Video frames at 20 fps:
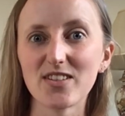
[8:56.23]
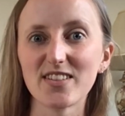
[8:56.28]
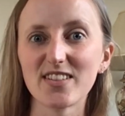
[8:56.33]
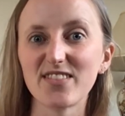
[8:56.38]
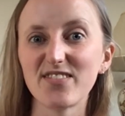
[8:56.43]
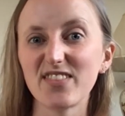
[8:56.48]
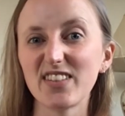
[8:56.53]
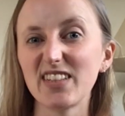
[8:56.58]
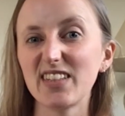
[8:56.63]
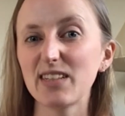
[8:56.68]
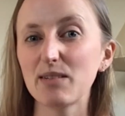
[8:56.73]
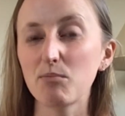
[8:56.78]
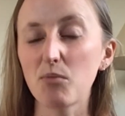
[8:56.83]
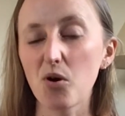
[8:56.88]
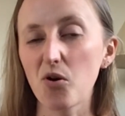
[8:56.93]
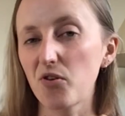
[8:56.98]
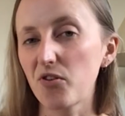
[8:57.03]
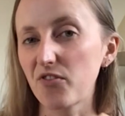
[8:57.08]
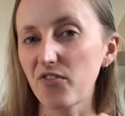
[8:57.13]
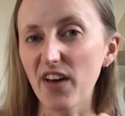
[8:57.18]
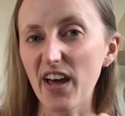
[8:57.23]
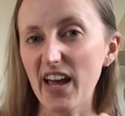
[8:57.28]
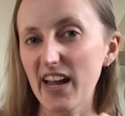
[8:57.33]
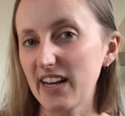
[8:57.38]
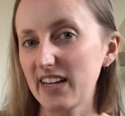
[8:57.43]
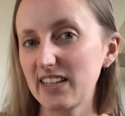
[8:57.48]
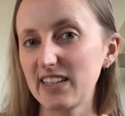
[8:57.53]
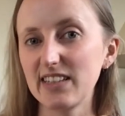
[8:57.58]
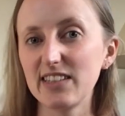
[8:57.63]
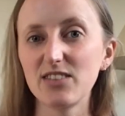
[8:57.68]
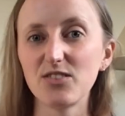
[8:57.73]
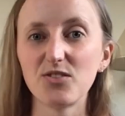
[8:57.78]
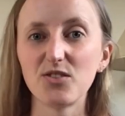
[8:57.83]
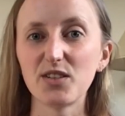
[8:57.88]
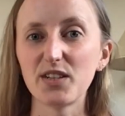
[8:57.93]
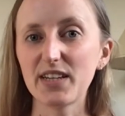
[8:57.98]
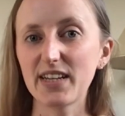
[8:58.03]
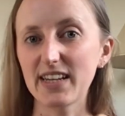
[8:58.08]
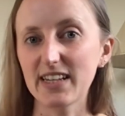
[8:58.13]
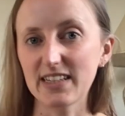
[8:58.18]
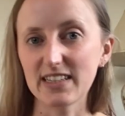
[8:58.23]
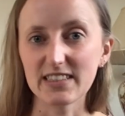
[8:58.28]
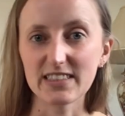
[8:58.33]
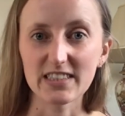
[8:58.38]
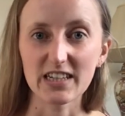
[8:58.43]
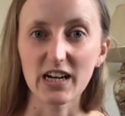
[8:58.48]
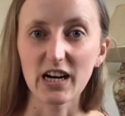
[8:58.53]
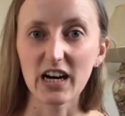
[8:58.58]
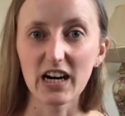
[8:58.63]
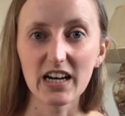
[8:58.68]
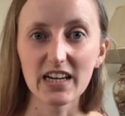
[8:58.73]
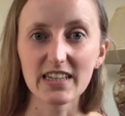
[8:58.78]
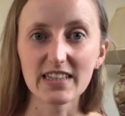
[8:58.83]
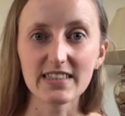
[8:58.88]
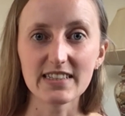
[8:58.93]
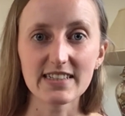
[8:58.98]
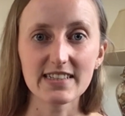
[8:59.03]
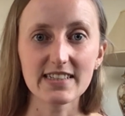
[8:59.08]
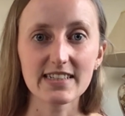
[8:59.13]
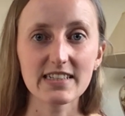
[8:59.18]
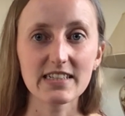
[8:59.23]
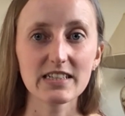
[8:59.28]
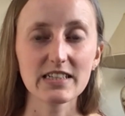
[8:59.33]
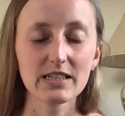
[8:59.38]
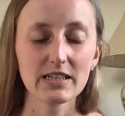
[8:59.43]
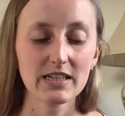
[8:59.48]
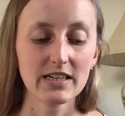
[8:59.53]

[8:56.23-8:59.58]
to feeling motivated or energized.